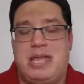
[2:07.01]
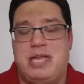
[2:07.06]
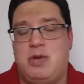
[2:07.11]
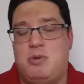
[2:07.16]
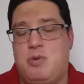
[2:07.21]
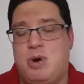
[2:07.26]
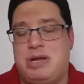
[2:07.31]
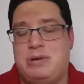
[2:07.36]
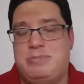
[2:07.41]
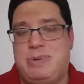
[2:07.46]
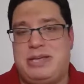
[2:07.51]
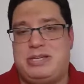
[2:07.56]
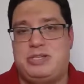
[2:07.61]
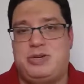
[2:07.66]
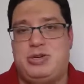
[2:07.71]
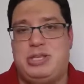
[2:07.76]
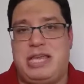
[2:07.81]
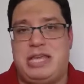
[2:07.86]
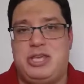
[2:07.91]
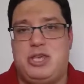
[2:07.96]
You want to make
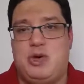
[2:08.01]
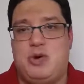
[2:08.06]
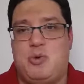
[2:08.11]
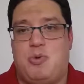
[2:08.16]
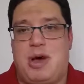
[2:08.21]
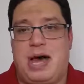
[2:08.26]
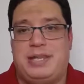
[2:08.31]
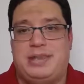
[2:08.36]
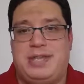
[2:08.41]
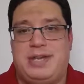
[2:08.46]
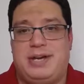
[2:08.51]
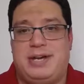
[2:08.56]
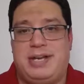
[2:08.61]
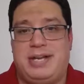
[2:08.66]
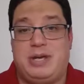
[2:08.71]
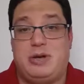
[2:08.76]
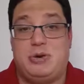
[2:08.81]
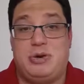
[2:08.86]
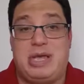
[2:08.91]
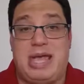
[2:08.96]
sure that you go out there
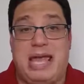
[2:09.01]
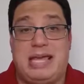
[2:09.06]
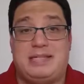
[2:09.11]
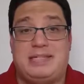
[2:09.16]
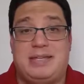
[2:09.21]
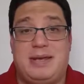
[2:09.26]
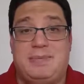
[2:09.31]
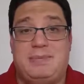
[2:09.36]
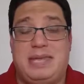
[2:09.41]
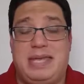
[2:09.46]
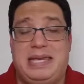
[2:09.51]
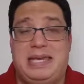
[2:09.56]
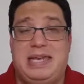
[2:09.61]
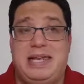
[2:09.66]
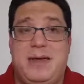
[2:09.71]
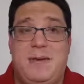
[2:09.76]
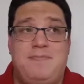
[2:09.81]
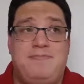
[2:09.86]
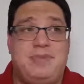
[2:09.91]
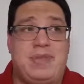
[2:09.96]
and create something
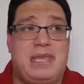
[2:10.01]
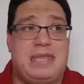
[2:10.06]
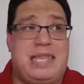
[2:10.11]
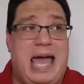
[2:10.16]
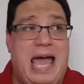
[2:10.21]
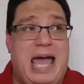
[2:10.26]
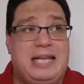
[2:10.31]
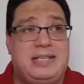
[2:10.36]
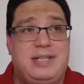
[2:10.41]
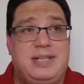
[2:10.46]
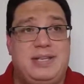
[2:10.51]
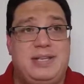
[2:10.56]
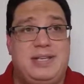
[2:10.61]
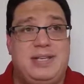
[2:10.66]
that,